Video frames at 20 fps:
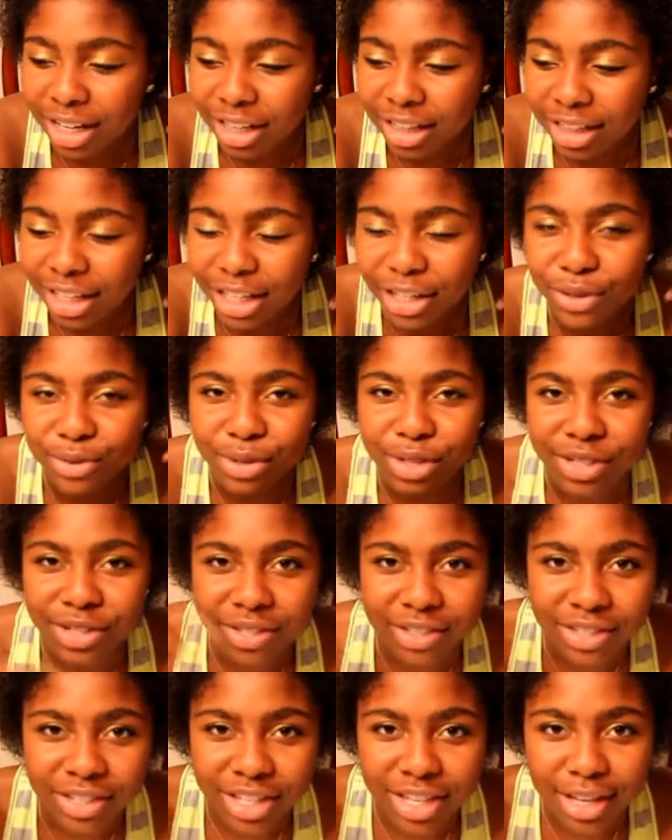like you can
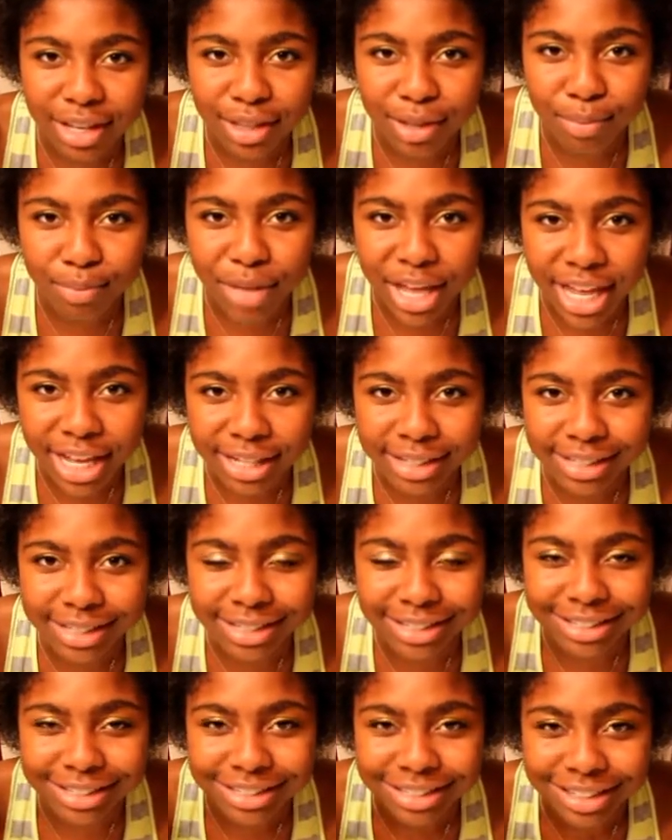see the
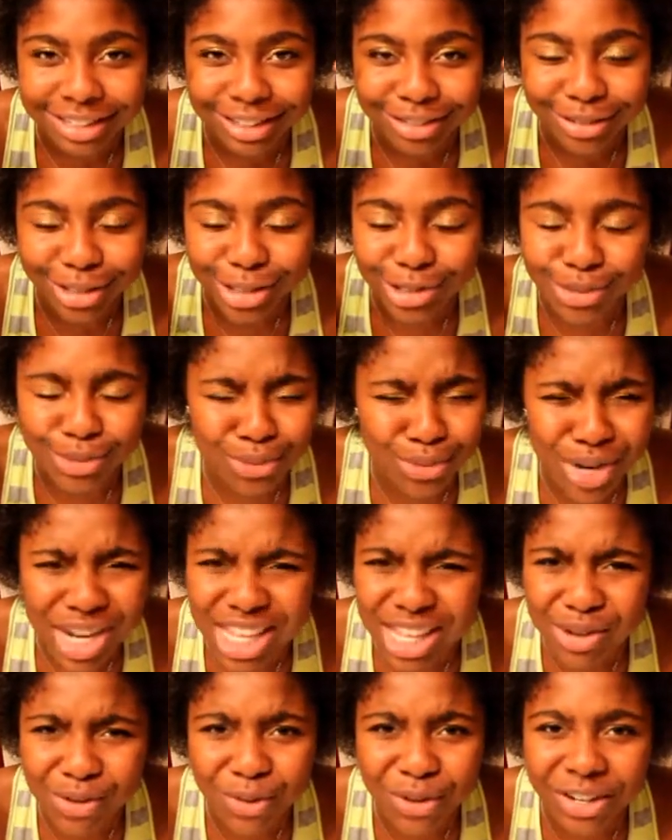base, which is
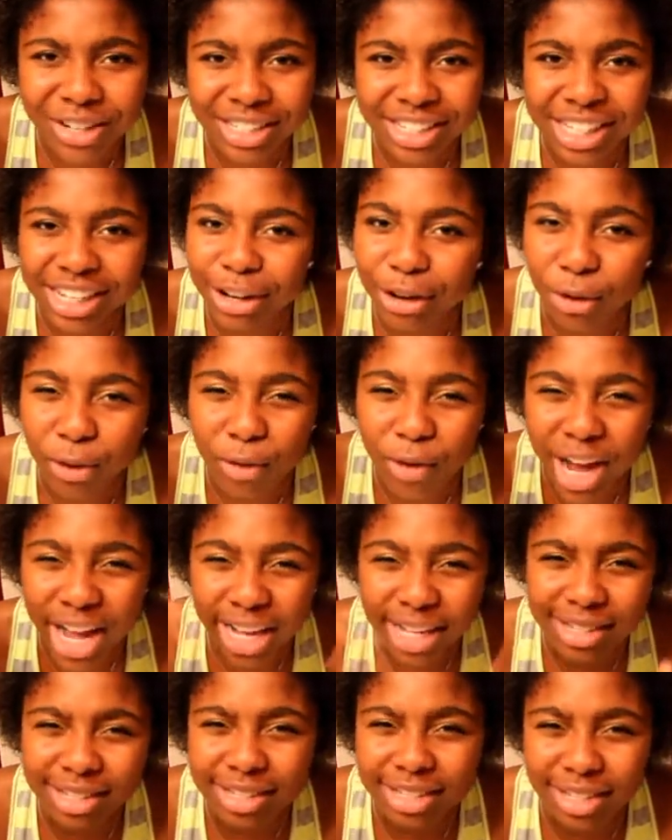really weird. It's like a
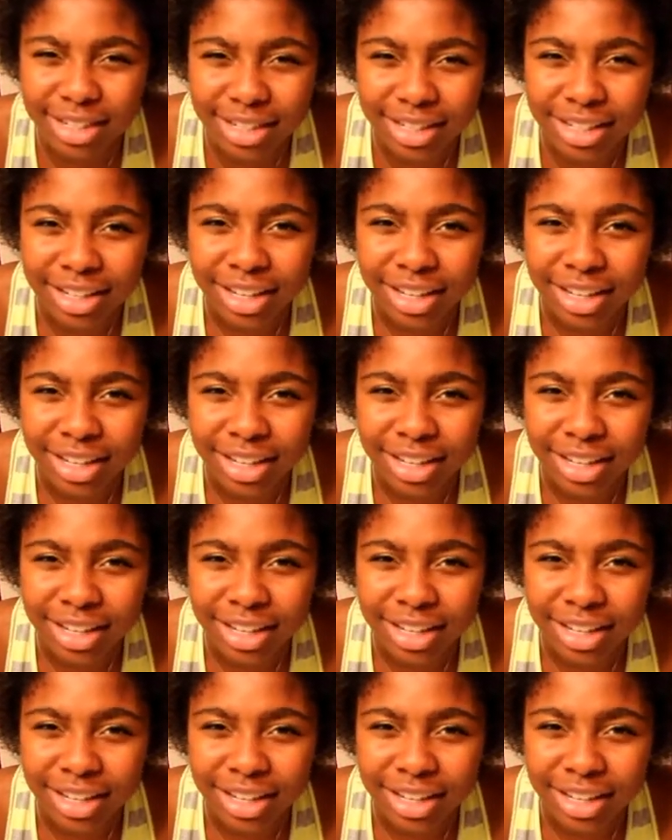horizon.